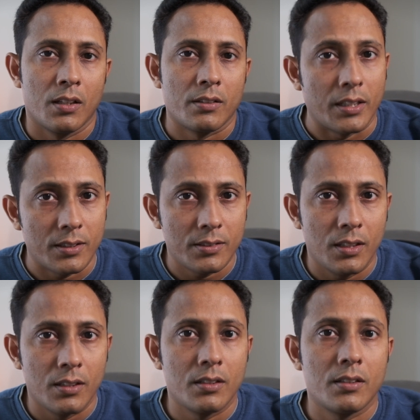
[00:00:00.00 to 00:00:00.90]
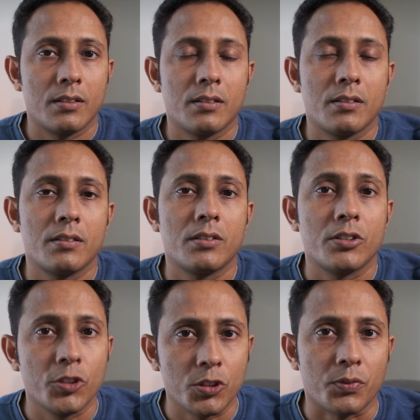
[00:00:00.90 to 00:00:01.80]
That is
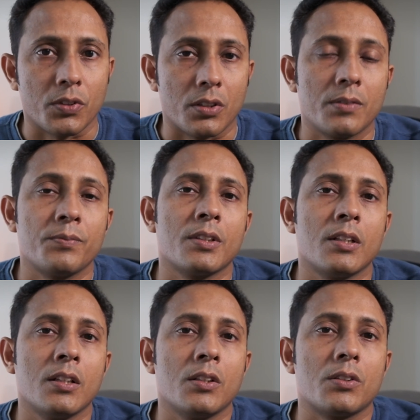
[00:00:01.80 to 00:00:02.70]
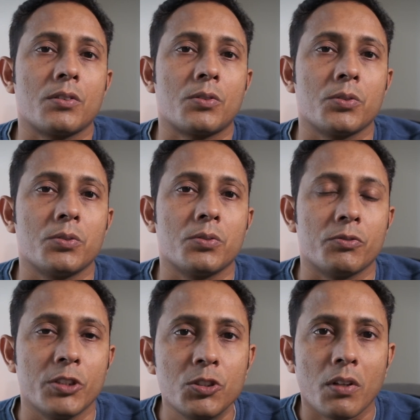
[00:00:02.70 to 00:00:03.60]
useful to
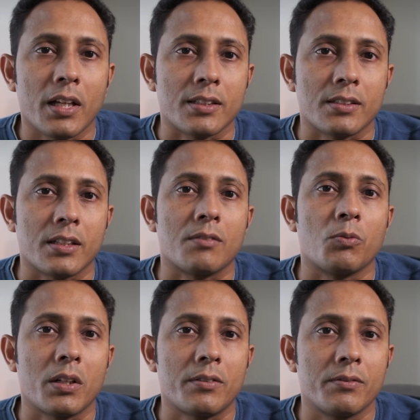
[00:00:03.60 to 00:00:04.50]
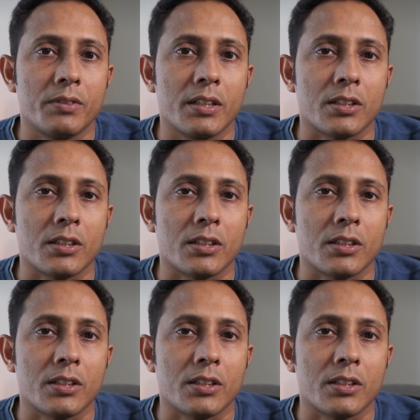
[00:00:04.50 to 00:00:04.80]
visualize that what we